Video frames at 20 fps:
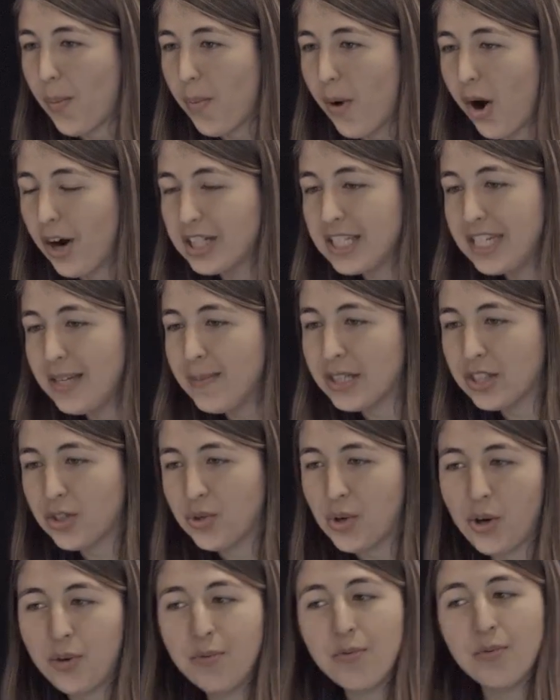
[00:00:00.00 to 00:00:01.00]
Our team has
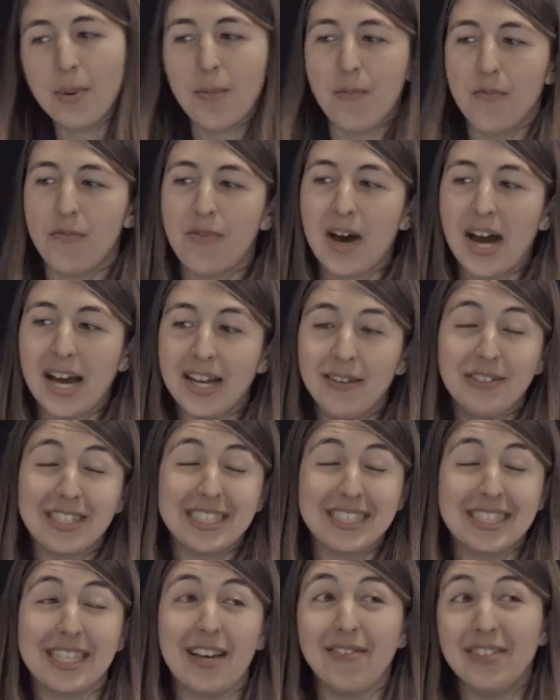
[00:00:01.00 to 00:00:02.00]
grown from 5
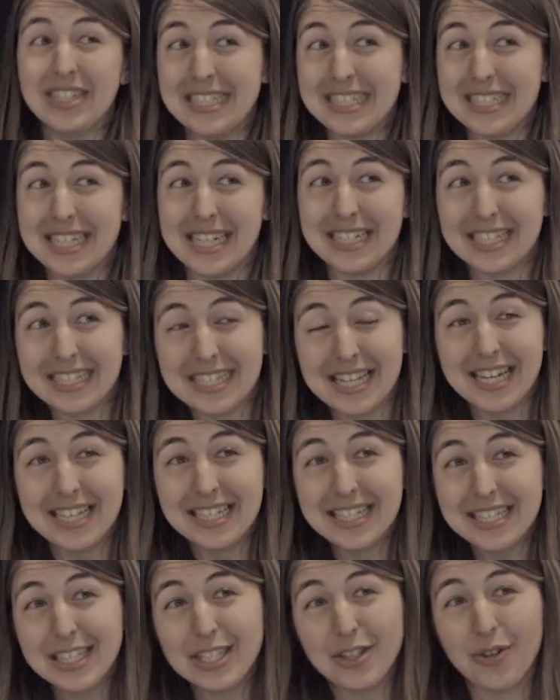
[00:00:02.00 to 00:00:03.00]
to 70 data
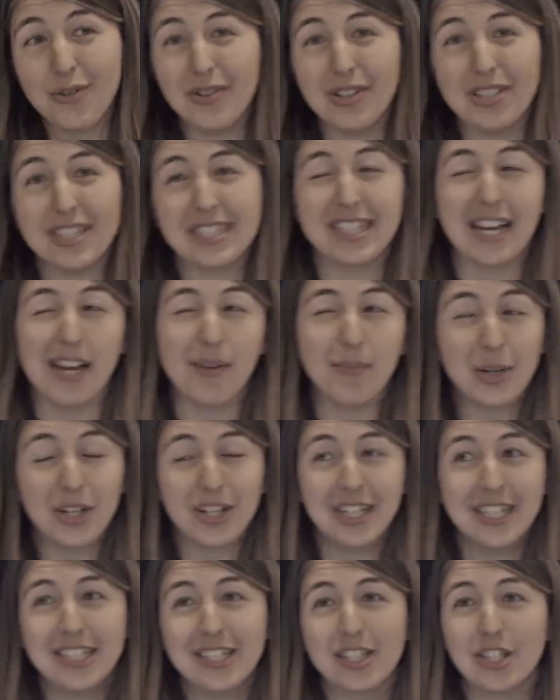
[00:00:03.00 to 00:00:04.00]
scientists over this time
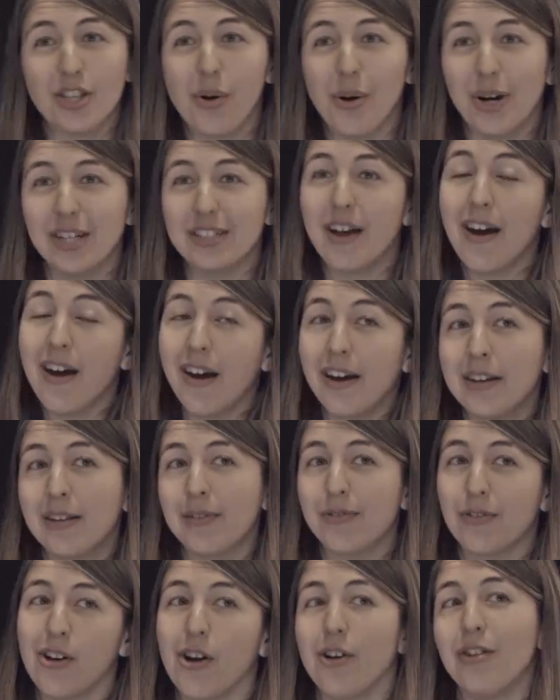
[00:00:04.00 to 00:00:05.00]
period, so a ton
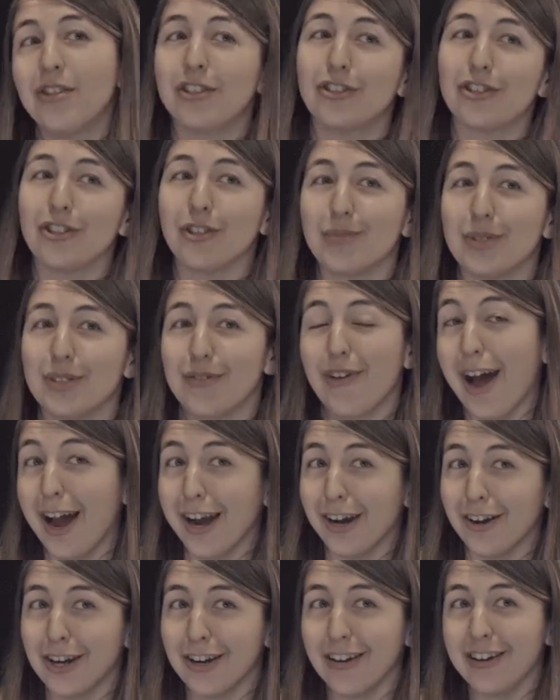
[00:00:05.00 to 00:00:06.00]
of growth in terms of
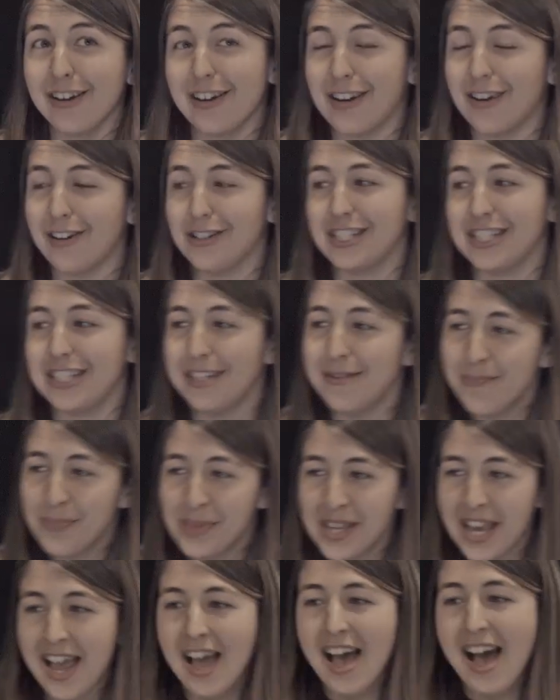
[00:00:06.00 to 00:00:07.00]
hiring in our team.
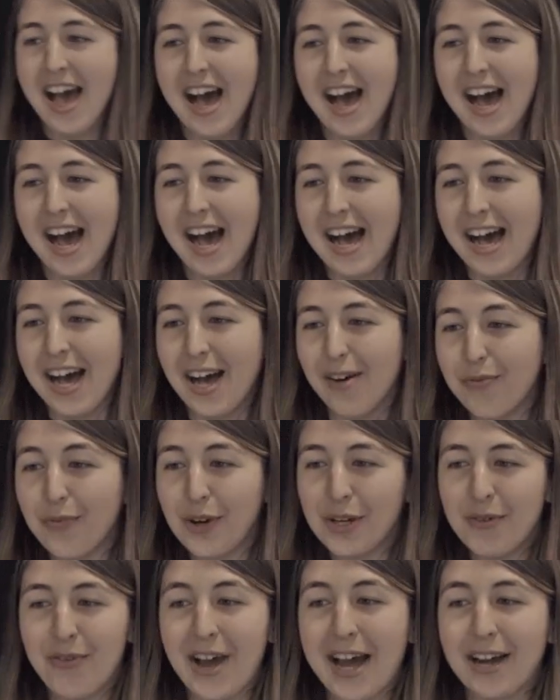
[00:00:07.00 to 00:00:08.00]

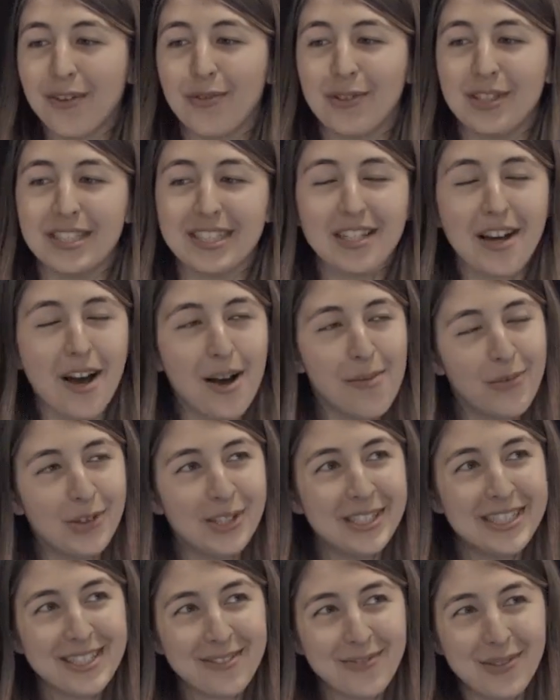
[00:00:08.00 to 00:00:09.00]
Fun fact for this
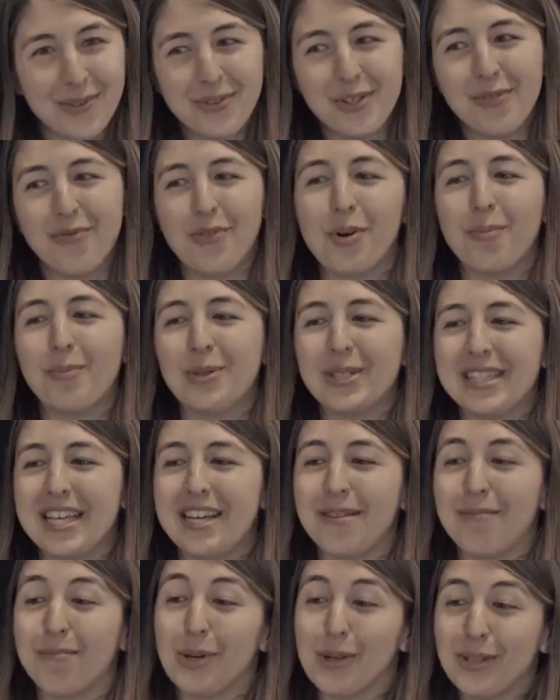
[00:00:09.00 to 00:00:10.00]
conference,
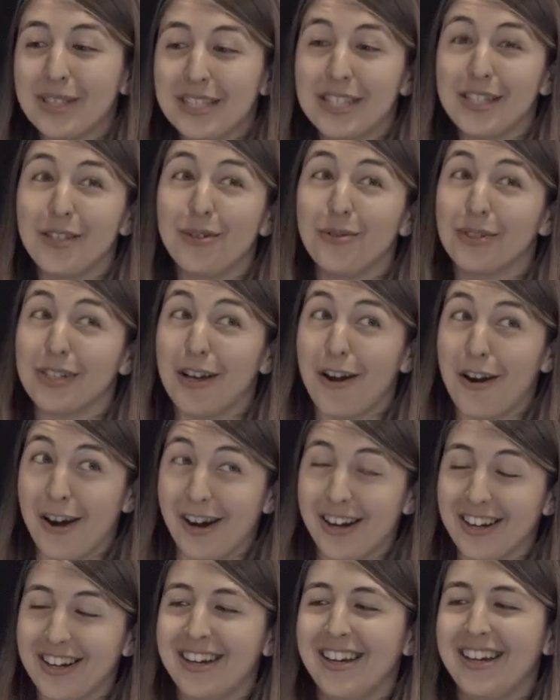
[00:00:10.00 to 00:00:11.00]
54% mostly use
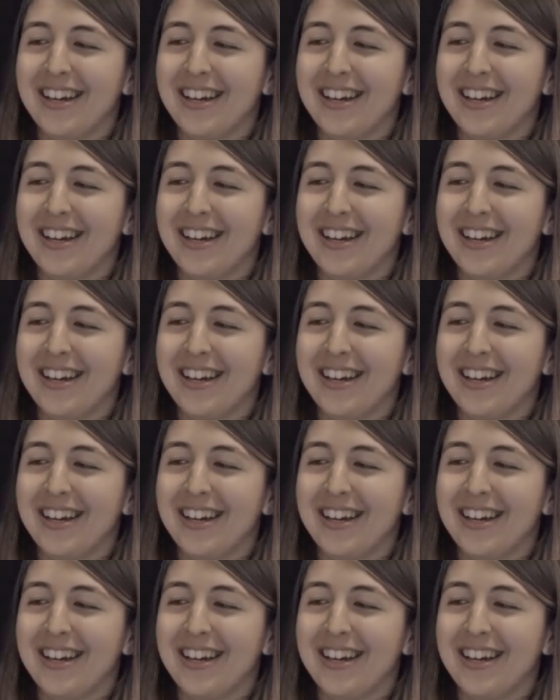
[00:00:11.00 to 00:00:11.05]
R.